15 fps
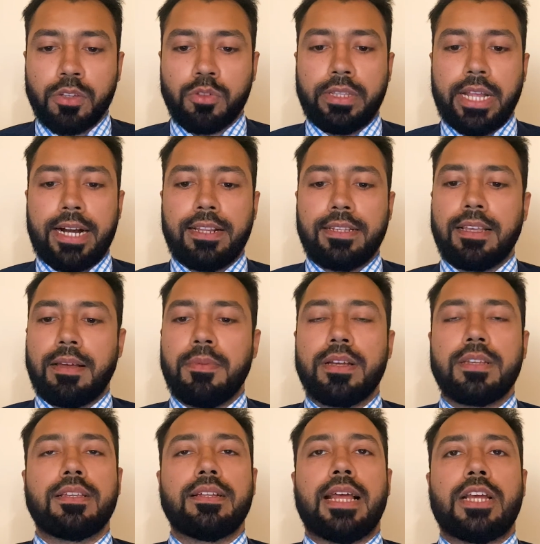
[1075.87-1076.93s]
So that is
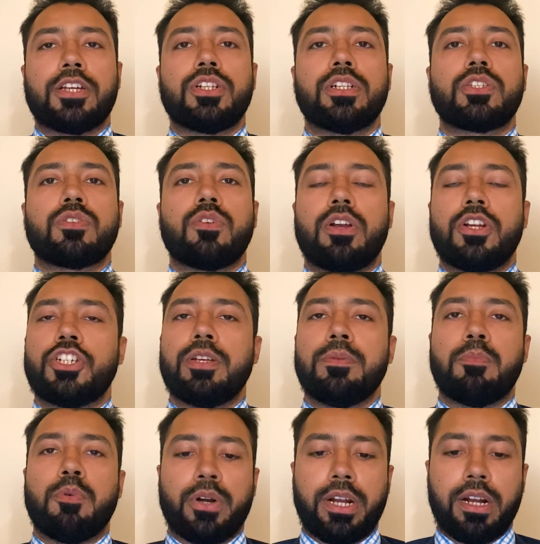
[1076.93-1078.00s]
amongst the National Scholarship
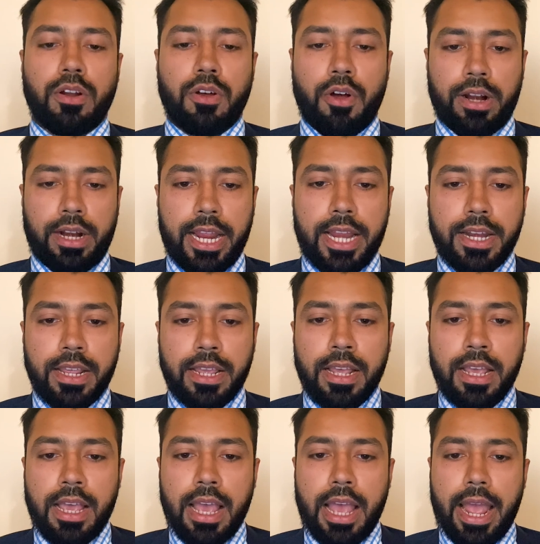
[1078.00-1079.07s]
Portal online,
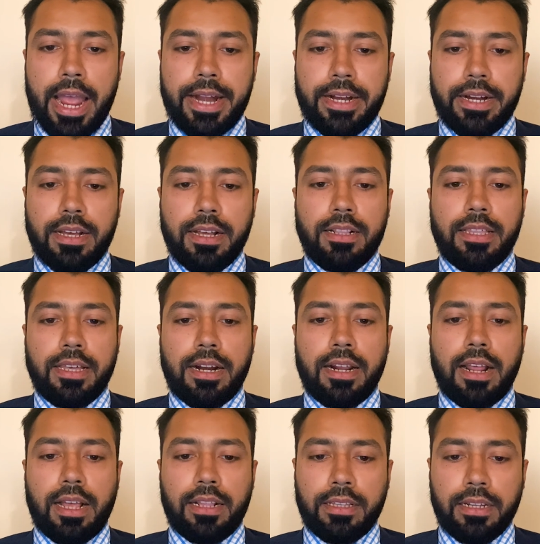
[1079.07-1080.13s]
and there are
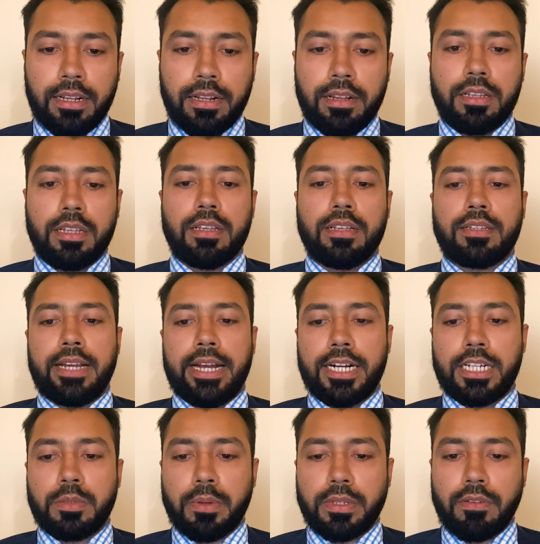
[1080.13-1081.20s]
other state
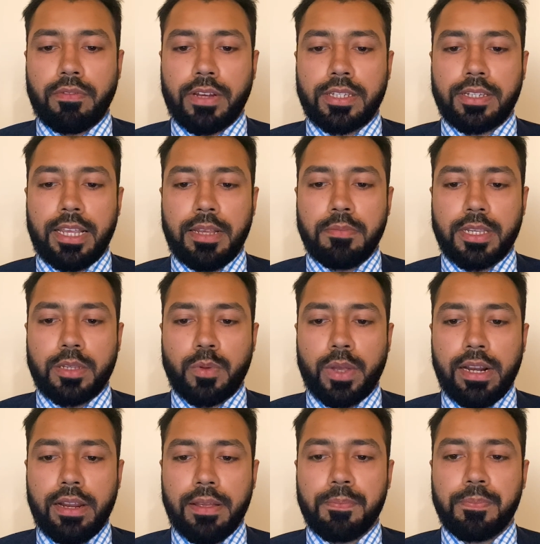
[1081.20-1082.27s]
specific schemes as
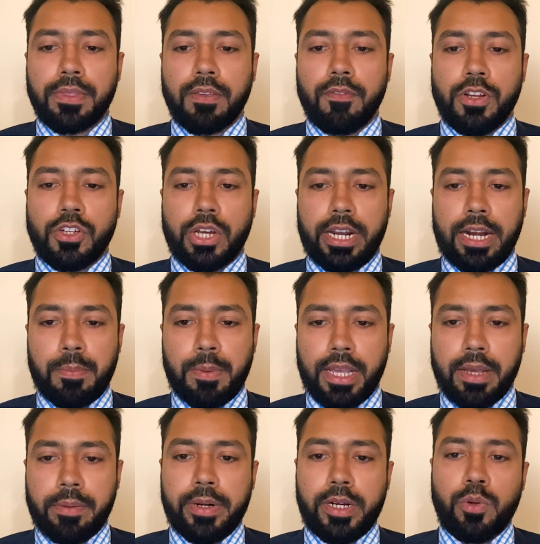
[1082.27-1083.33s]
well which are
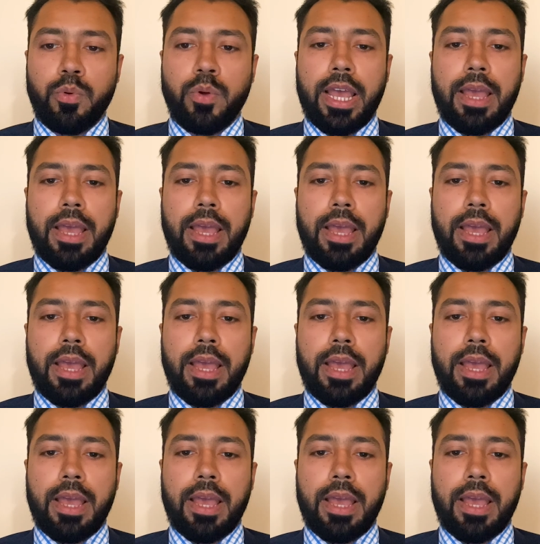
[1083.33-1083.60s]
applicable to